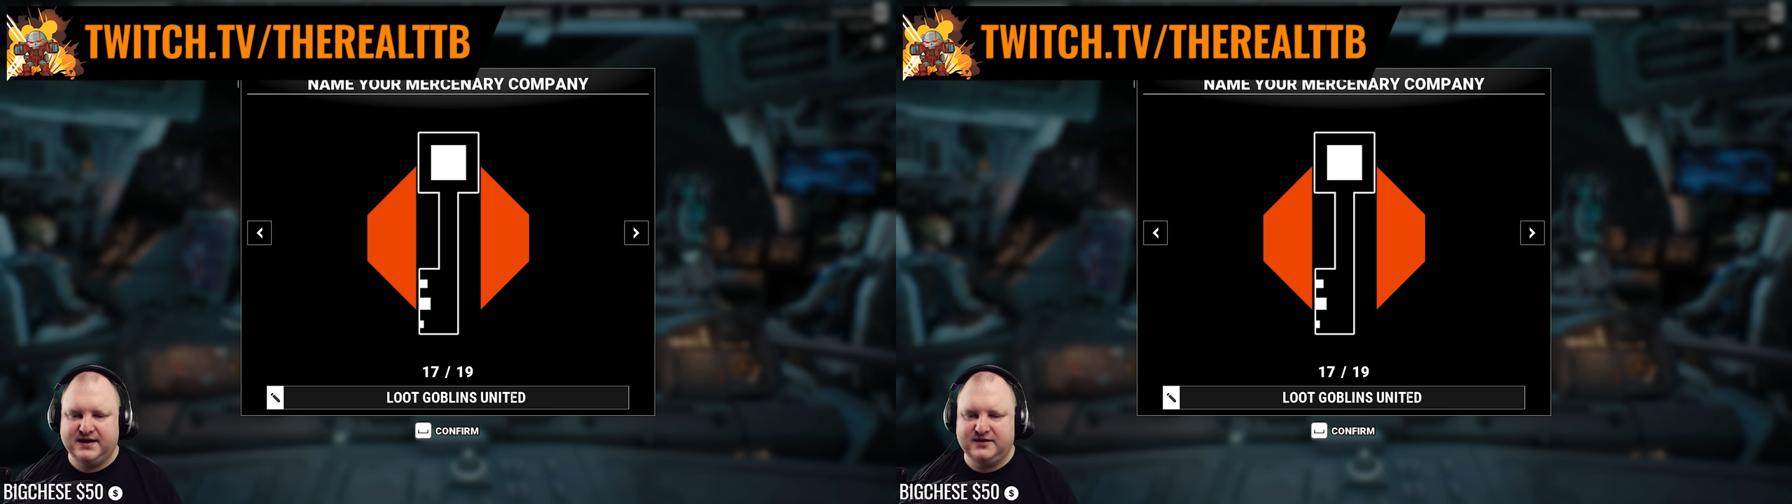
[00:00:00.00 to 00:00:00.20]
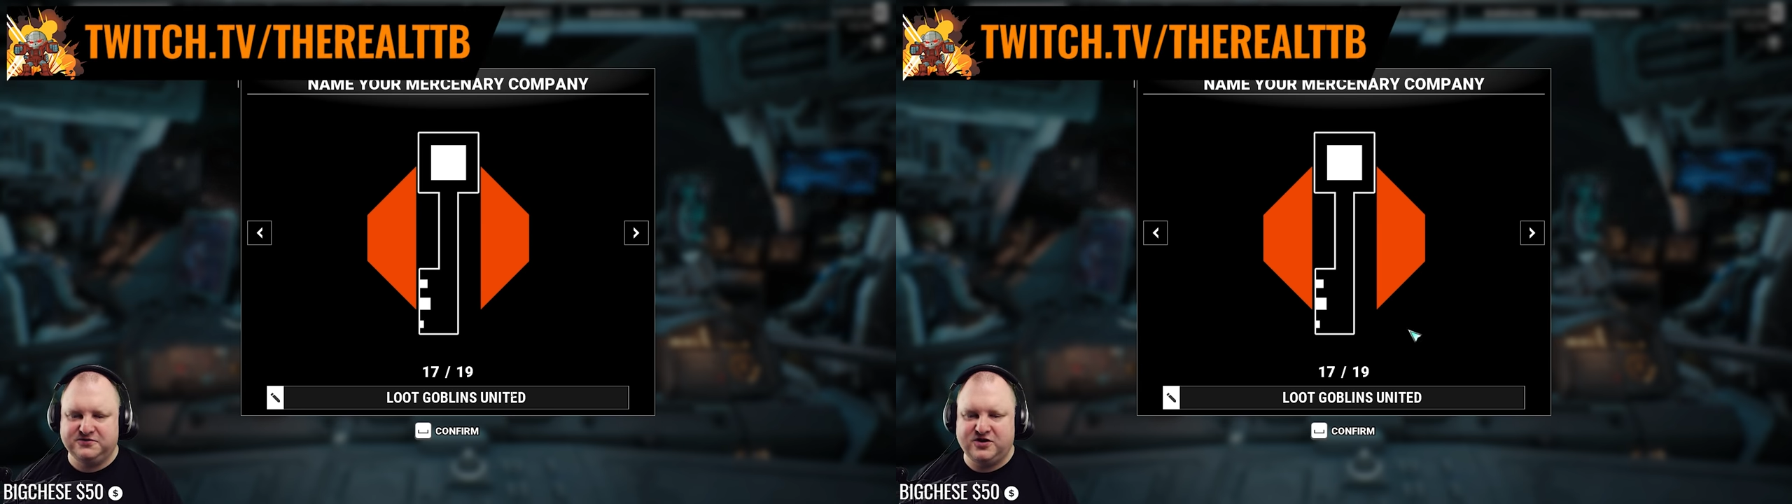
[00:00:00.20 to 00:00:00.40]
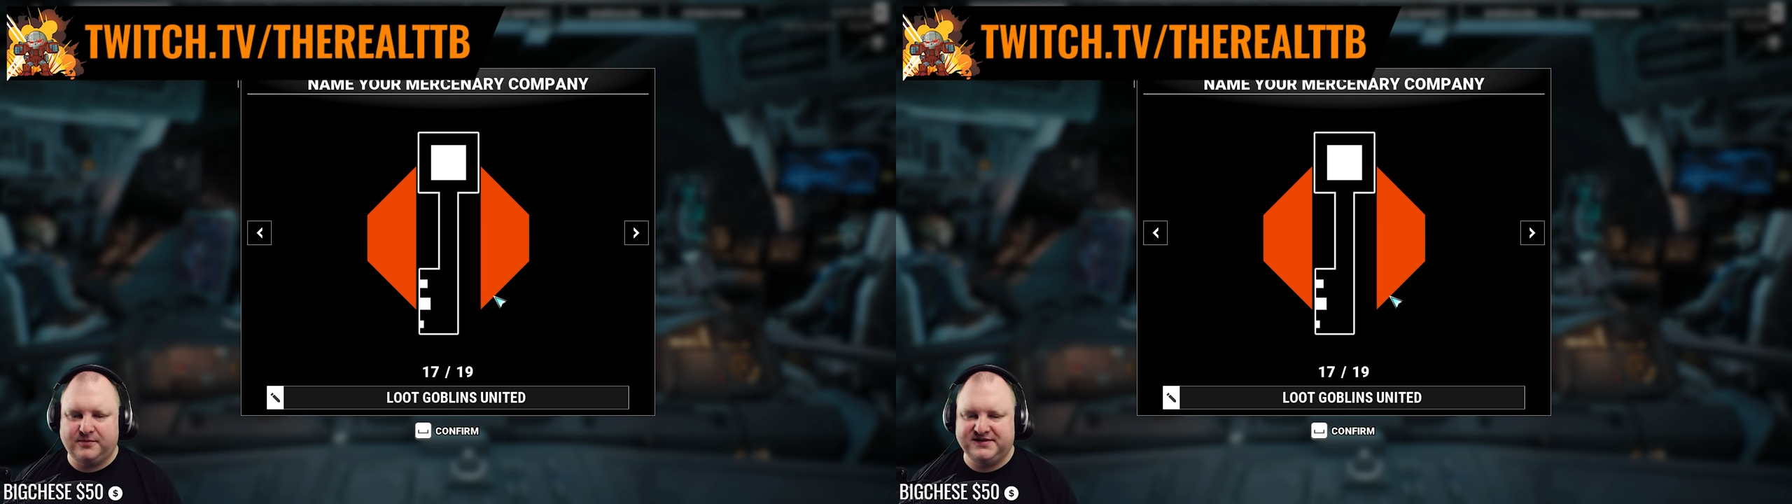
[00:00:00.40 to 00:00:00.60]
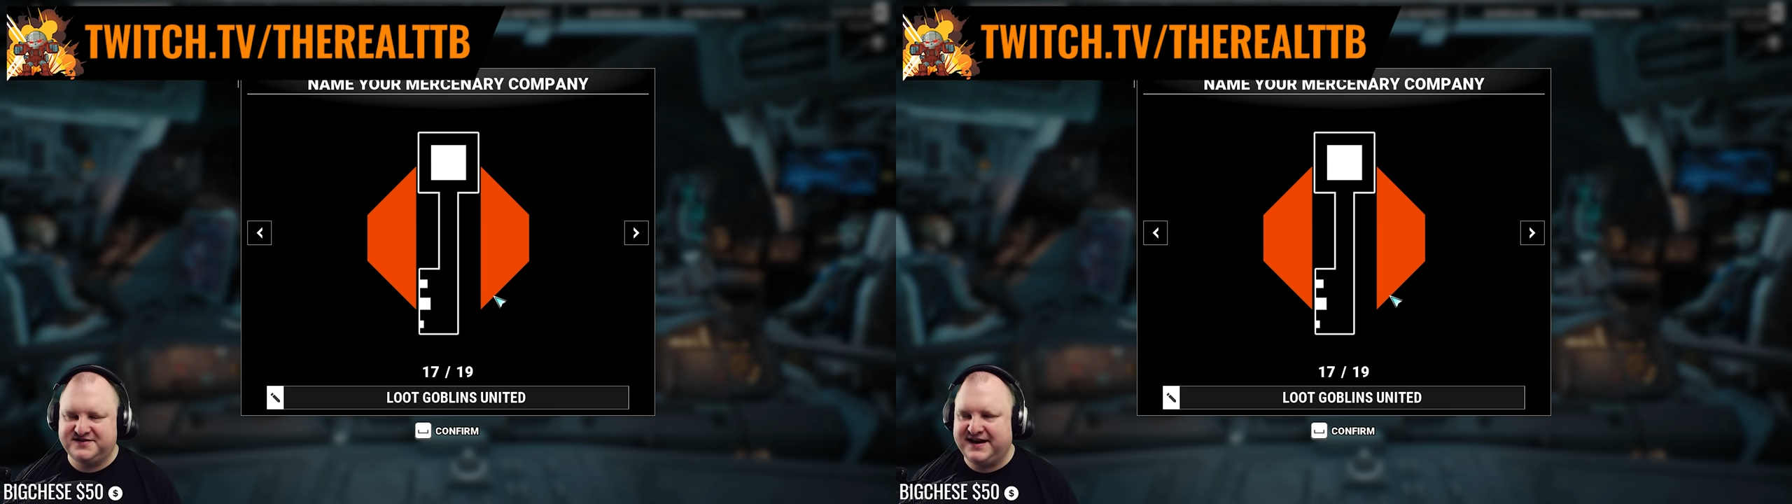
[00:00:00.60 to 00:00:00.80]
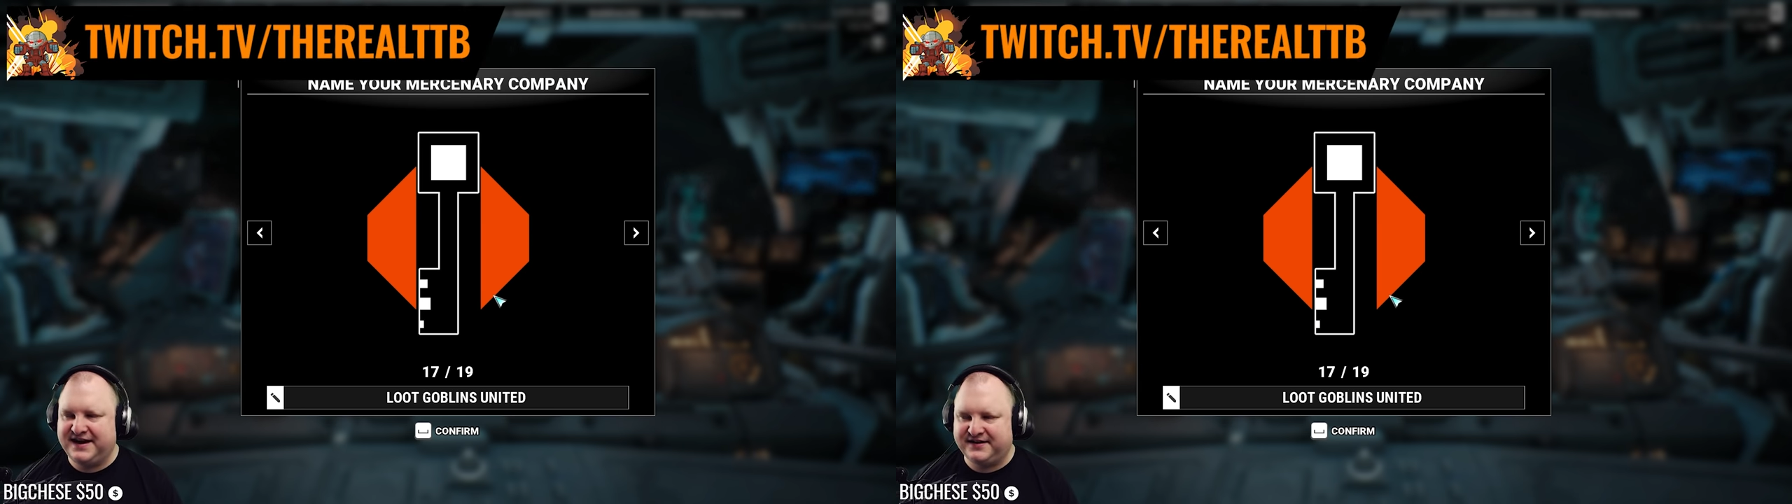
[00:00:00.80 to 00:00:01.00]
Loot Goblins
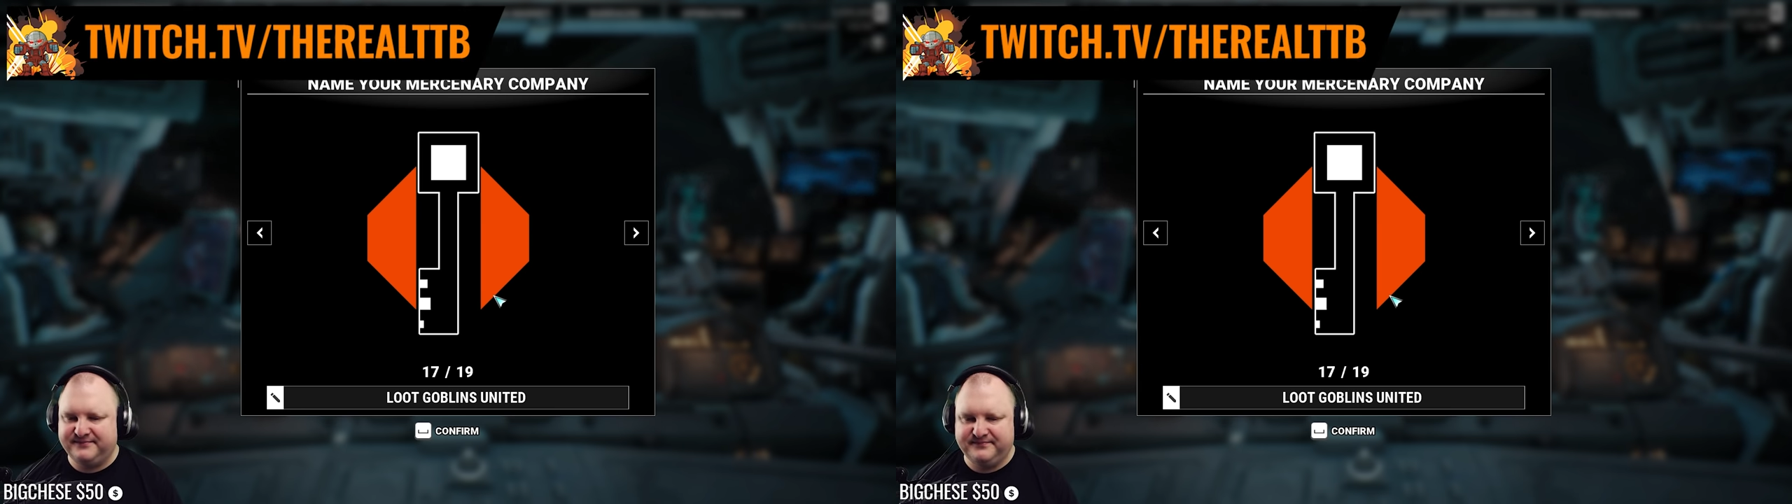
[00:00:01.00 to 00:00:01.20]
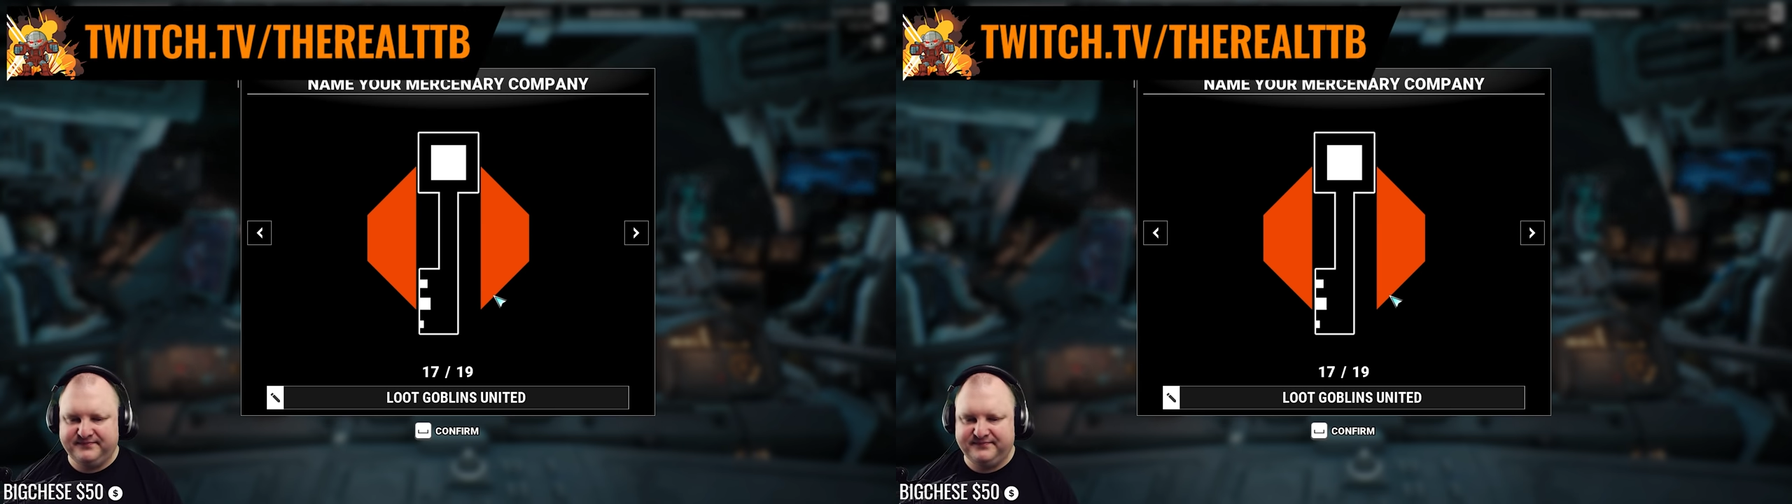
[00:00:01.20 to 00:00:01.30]
United.